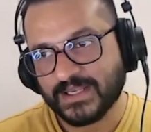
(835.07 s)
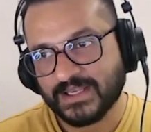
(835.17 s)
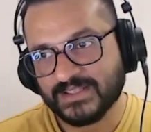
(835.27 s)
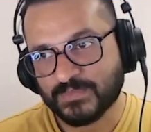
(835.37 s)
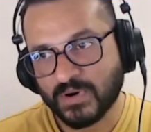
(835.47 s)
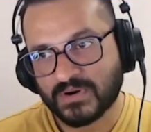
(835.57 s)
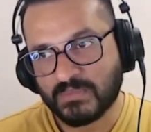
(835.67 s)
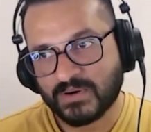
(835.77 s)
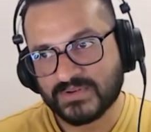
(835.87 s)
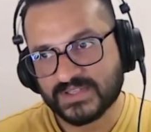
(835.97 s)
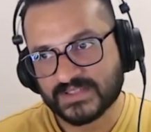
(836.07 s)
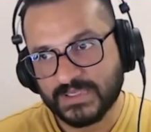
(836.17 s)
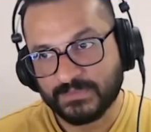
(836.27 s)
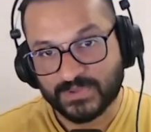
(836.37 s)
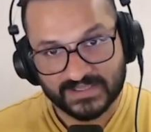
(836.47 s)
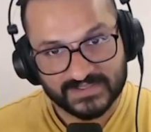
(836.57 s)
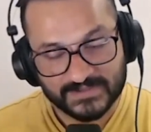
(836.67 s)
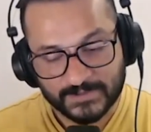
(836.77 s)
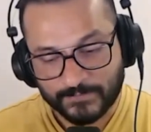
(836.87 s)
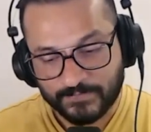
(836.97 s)
It's more about just being
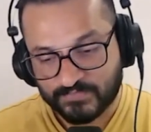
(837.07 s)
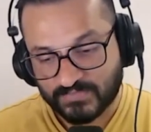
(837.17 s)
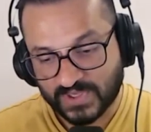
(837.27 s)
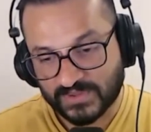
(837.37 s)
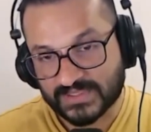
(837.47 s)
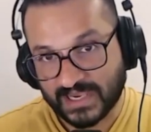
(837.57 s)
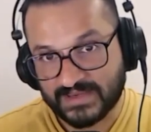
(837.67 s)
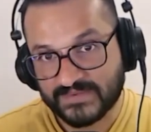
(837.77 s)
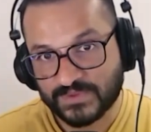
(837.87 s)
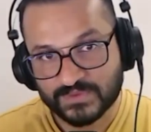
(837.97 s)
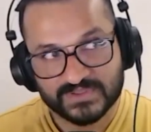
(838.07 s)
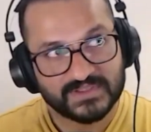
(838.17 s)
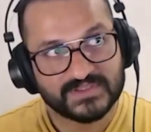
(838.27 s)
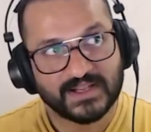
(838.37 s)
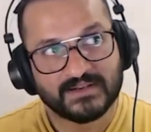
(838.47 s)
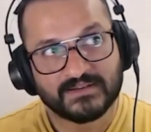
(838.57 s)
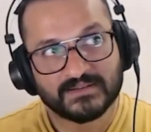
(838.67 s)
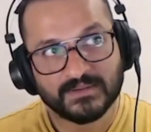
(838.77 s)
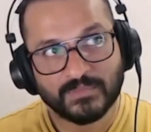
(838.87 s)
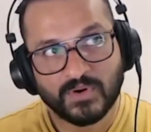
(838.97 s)
present, because I have noticed this, that
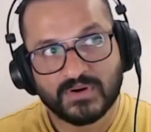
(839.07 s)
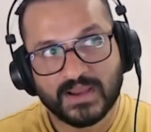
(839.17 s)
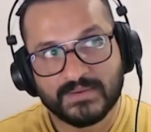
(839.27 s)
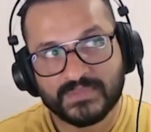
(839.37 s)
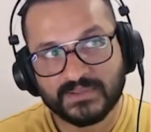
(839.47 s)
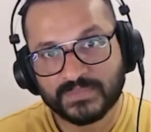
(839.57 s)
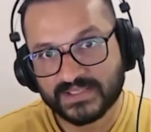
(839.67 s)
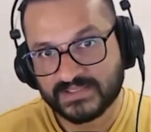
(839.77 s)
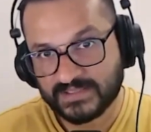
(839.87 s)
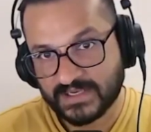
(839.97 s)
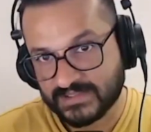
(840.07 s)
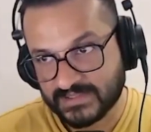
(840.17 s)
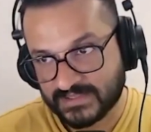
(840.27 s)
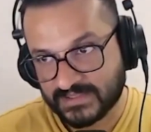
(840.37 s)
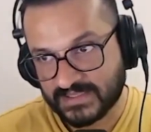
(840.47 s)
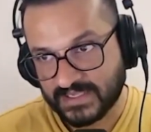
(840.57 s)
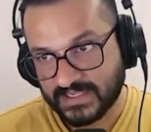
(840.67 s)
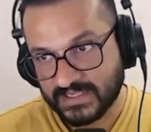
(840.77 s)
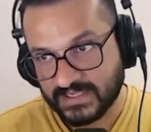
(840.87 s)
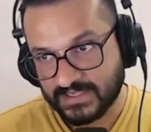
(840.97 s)
the more I'm being present like this
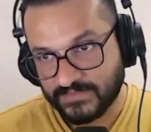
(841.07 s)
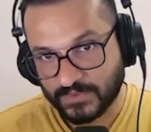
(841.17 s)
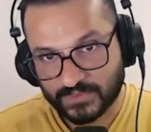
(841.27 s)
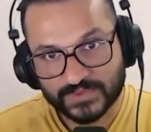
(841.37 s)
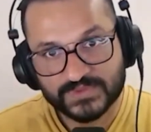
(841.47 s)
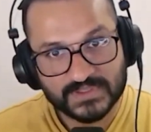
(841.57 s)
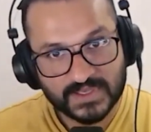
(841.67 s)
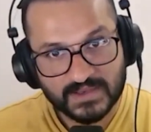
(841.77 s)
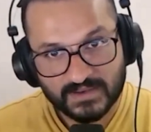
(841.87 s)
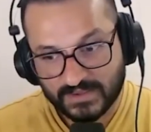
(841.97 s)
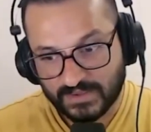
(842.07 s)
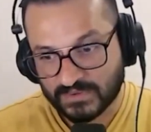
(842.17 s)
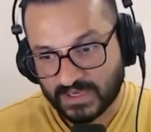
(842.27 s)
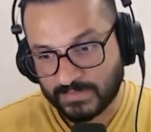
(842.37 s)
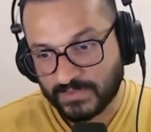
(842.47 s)
for those, couple